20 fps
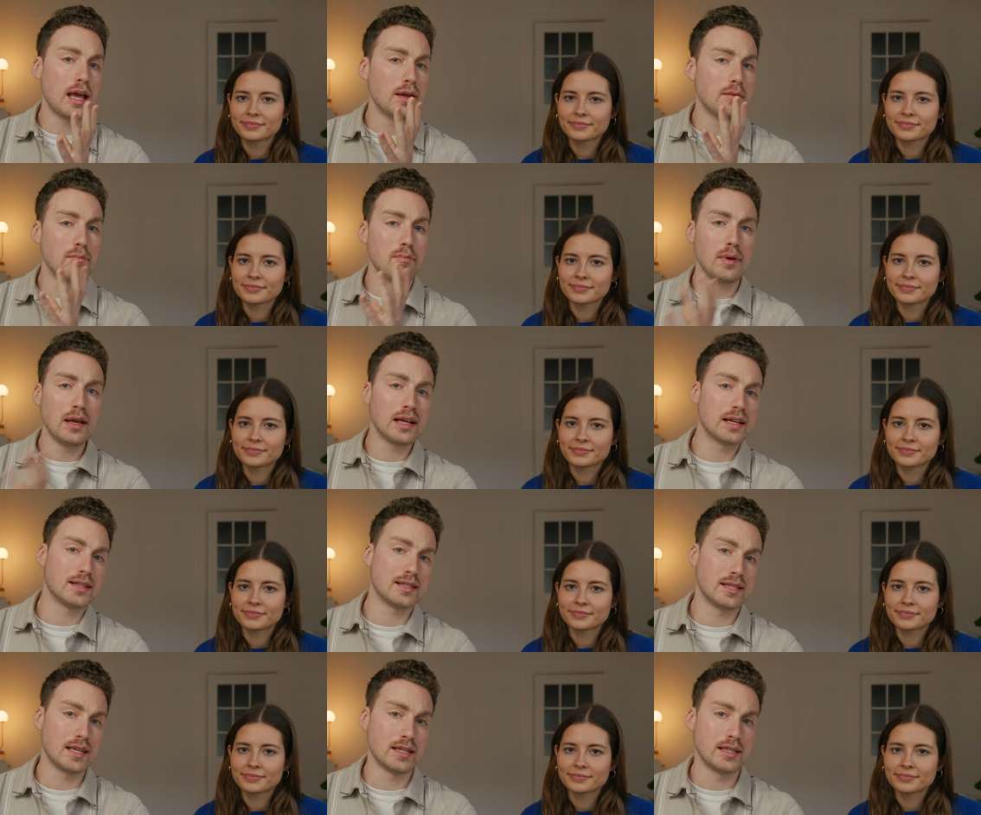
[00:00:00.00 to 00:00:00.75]
Speaker 1: a
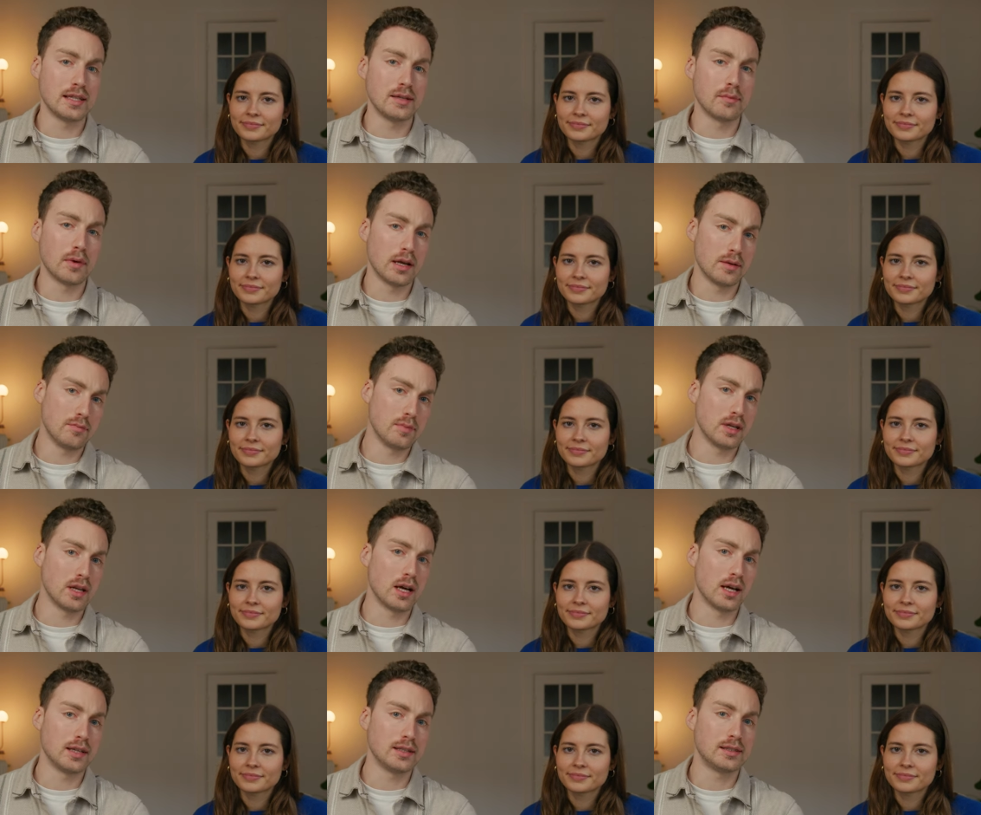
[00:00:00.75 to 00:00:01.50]
bigger city might
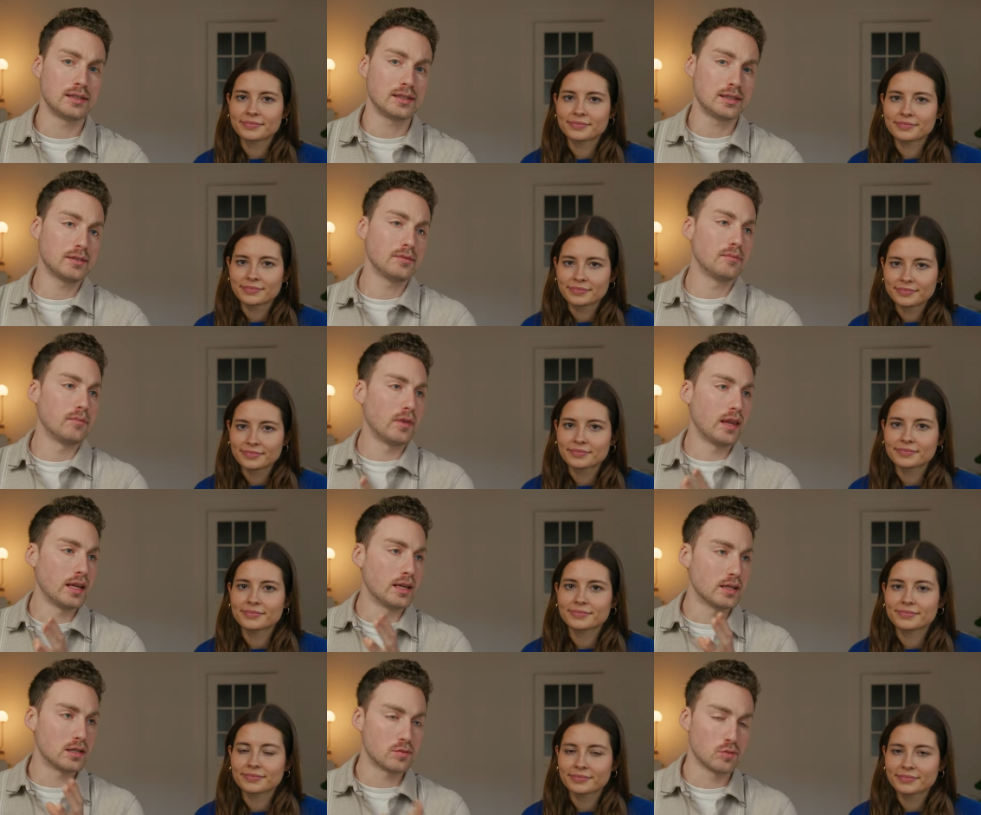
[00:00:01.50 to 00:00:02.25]
be nice,
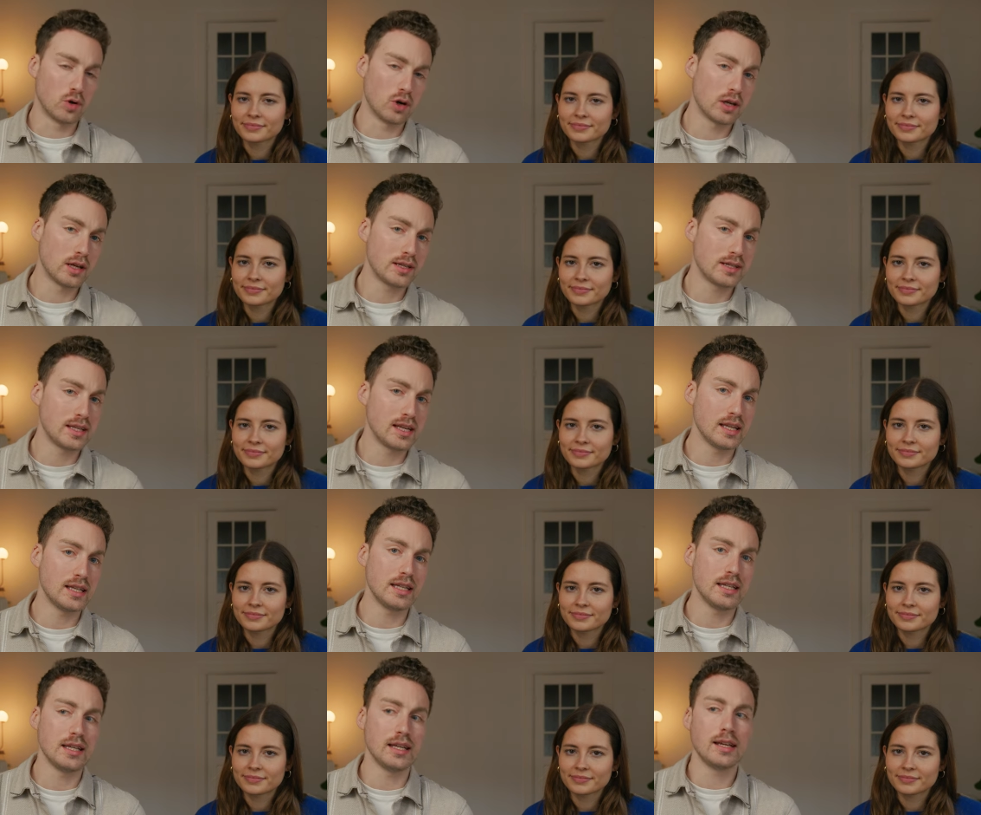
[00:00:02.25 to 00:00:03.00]
then a smaller
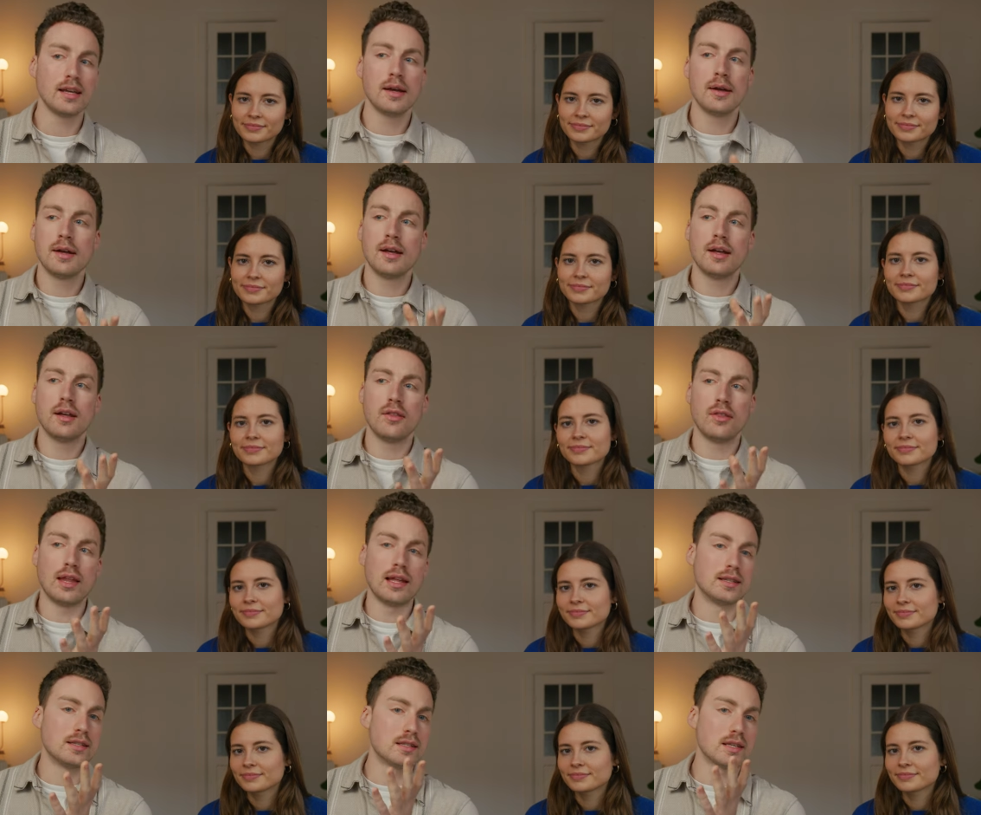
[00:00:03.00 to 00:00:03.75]
city,
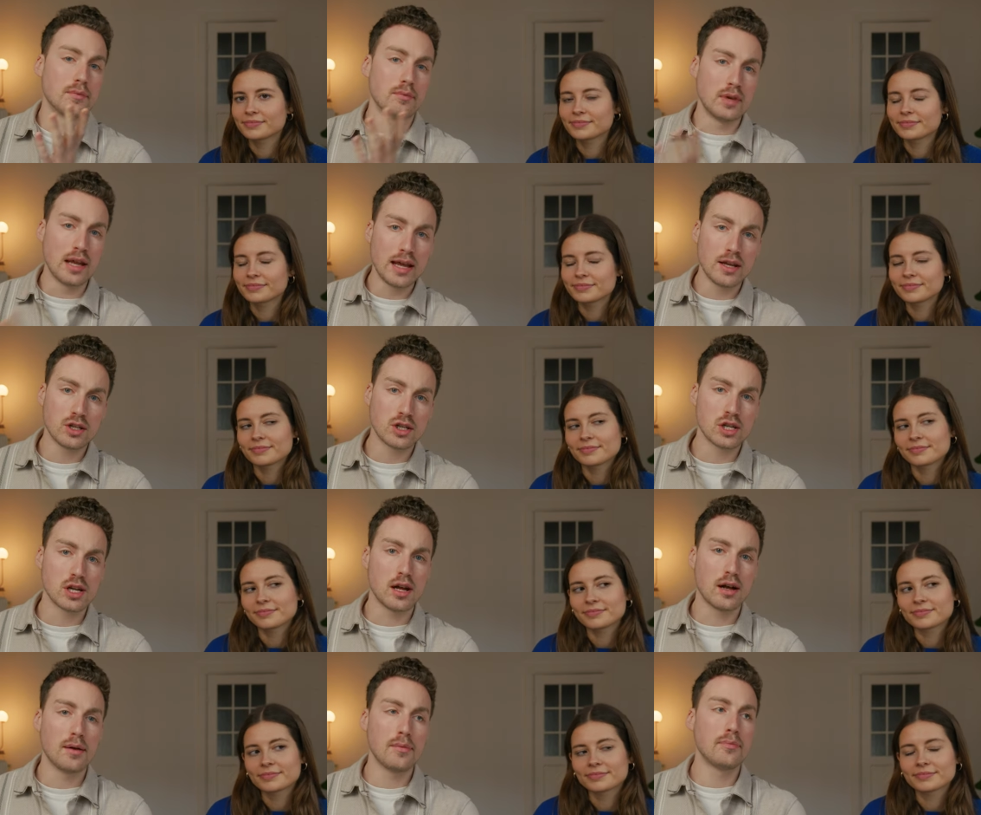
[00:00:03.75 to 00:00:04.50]
then some
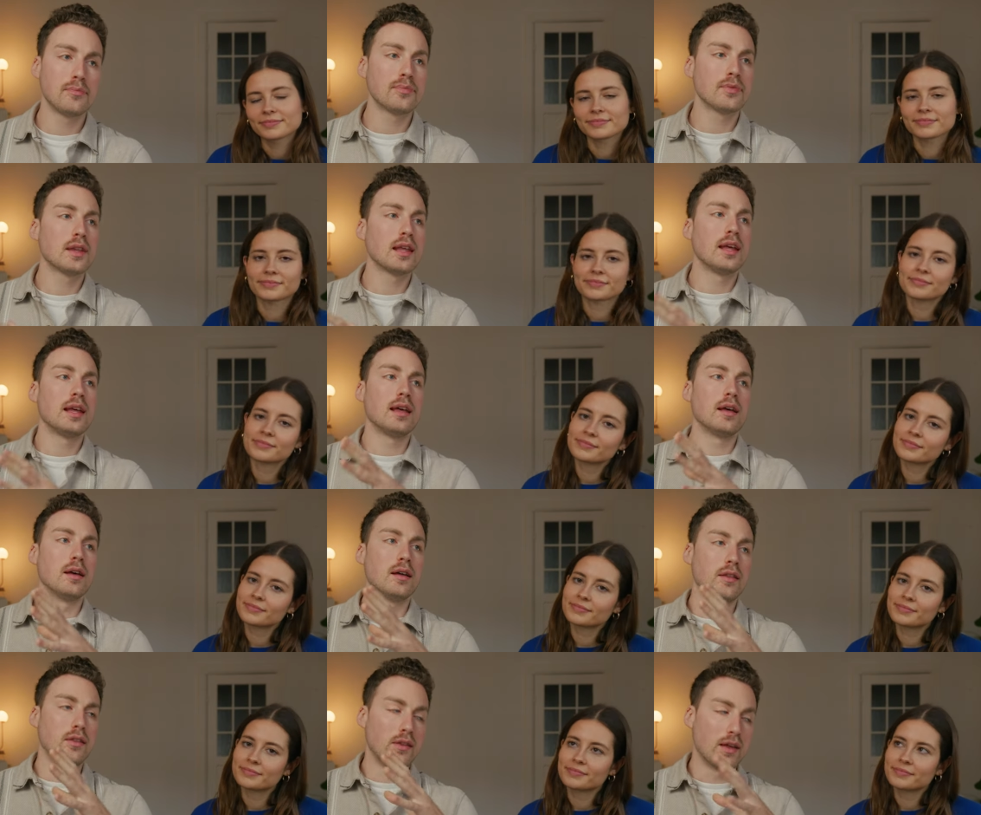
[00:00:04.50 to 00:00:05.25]
nature,
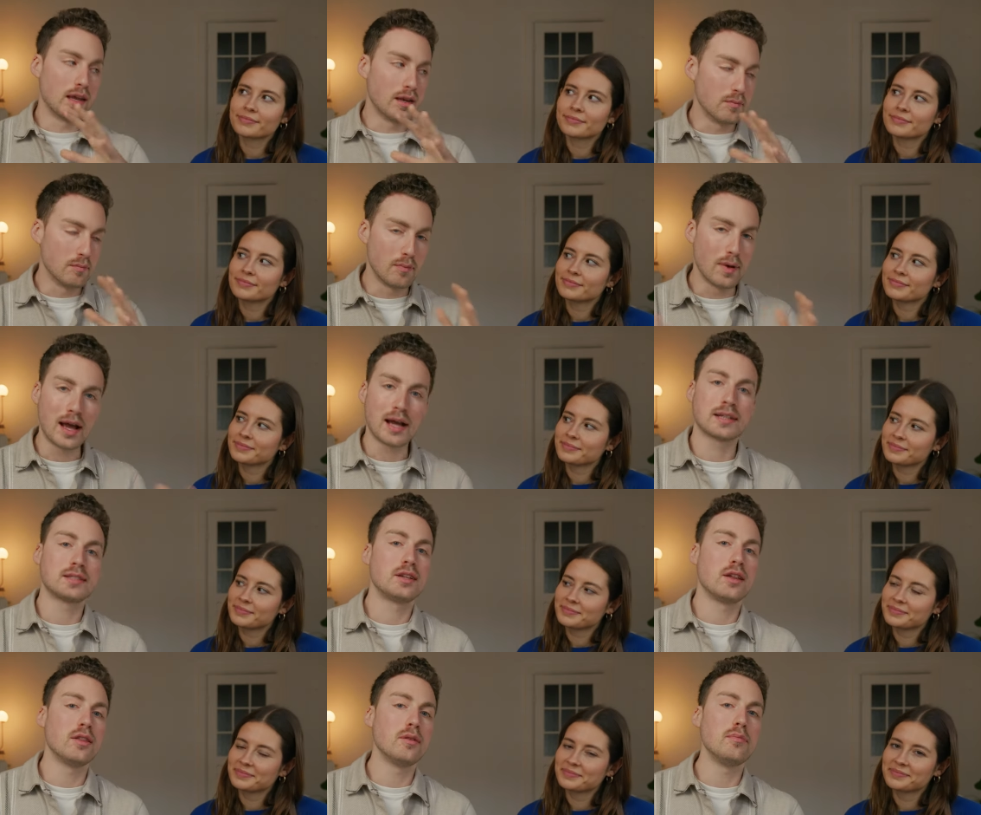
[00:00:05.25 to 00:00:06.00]
then
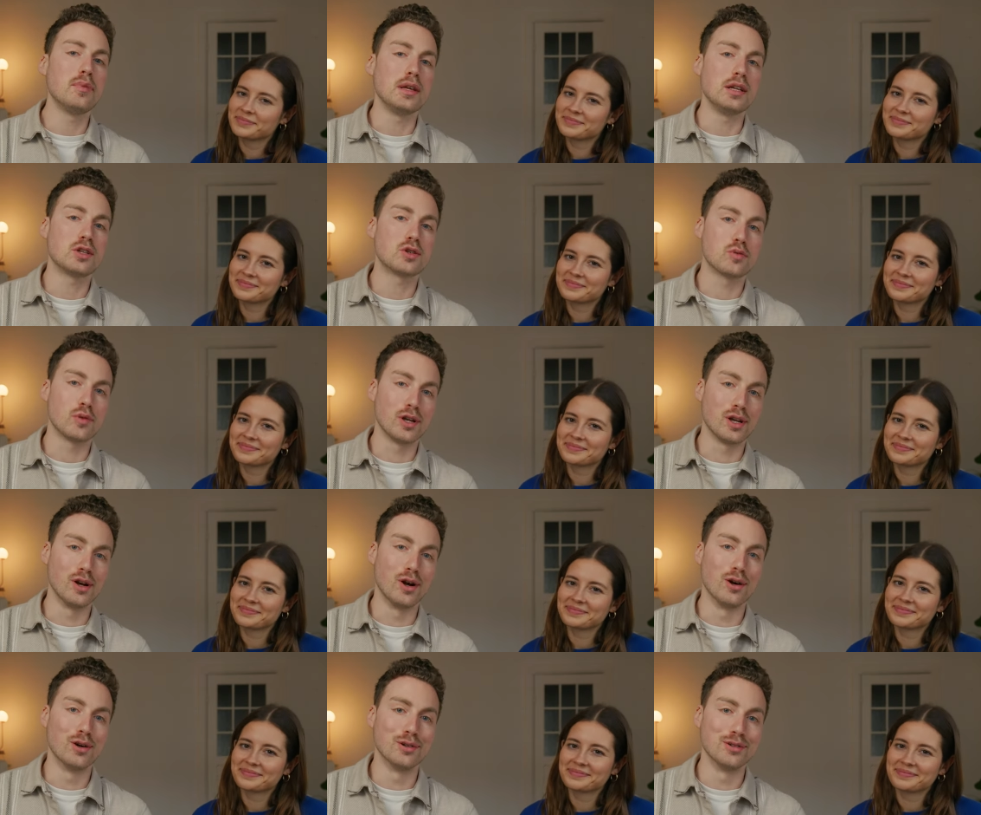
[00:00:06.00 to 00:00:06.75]
back to the beach we
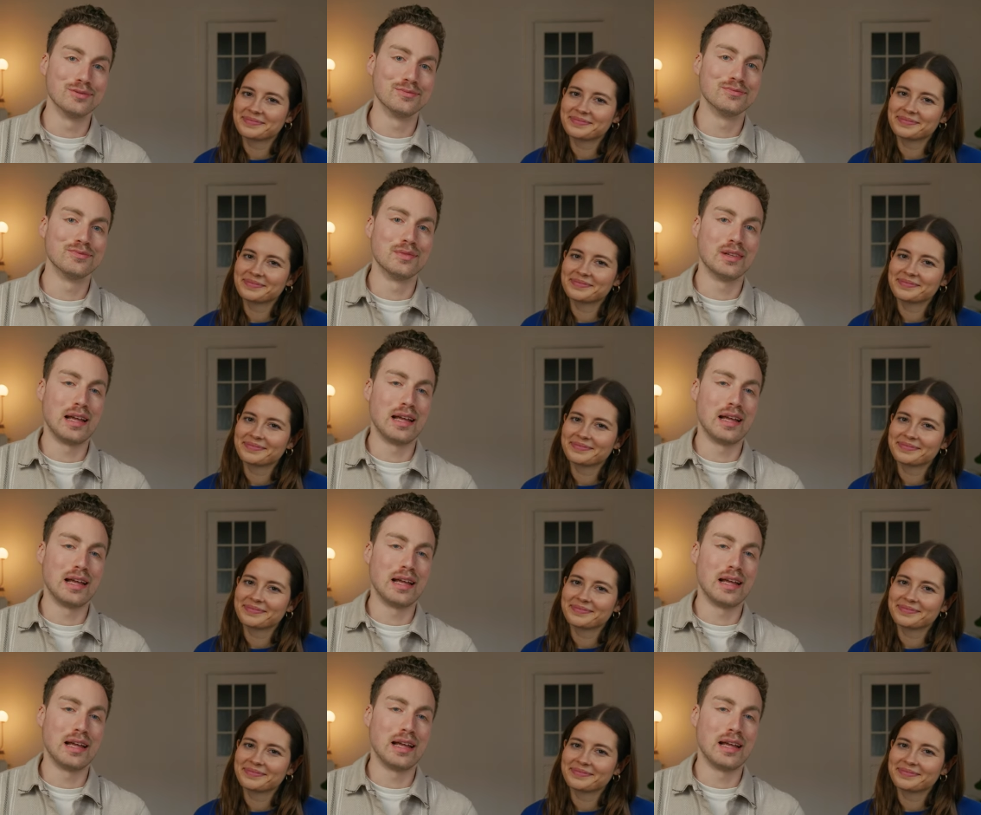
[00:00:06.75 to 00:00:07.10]
go.